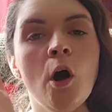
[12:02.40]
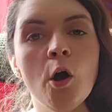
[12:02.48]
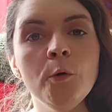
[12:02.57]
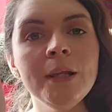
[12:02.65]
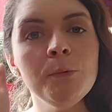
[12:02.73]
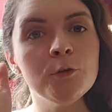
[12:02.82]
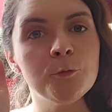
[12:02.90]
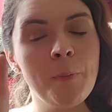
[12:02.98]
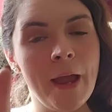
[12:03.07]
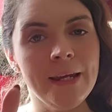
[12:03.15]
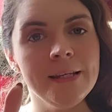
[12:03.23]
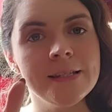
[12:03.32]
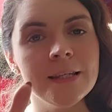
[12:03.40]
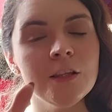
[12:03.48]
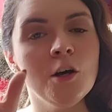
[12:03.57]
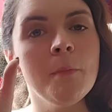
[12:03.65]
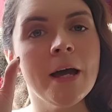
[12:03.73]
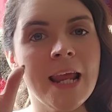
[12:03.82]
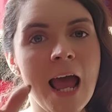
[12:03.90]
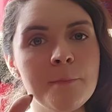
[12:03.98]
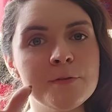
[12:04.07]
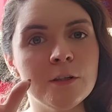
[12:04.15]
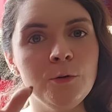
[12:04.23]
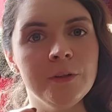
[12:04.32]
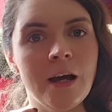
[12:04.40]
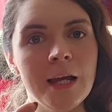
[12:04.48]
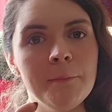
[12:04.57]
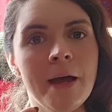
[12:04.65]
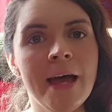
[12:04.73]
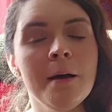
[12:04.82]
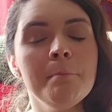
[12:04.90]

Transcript: only was painting them an absolute nightmare,